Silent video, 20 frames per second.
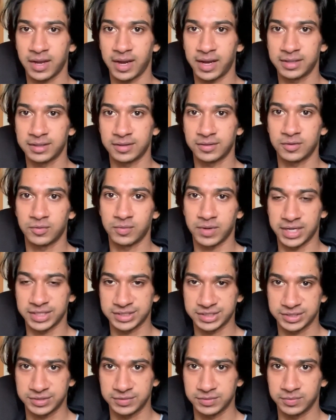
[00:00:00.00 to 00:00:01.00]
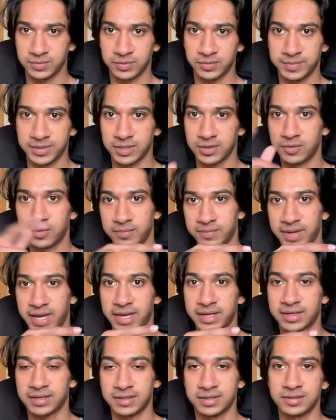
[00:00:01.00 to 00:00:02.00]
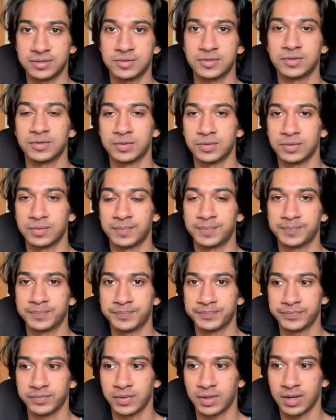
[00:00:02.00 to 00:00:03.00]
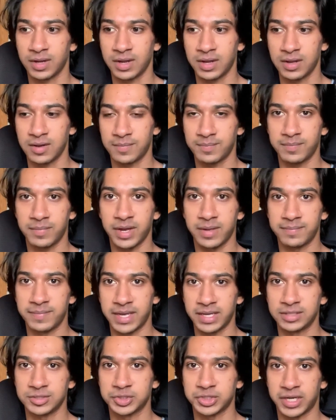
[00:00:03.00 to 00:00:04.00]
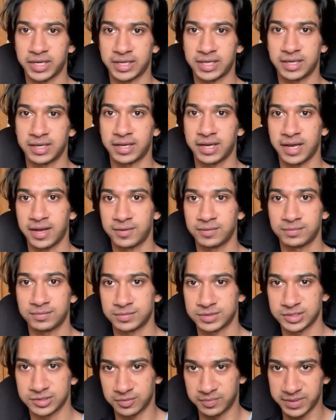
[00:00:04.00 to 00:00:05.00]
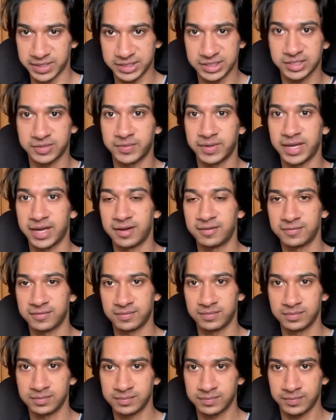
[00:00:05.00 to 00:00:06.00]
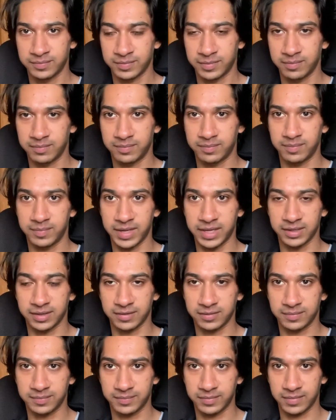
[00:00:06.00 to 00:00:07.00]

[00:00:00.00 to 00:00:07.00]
And then the rest will be going back into my main checking account. So basically we have bank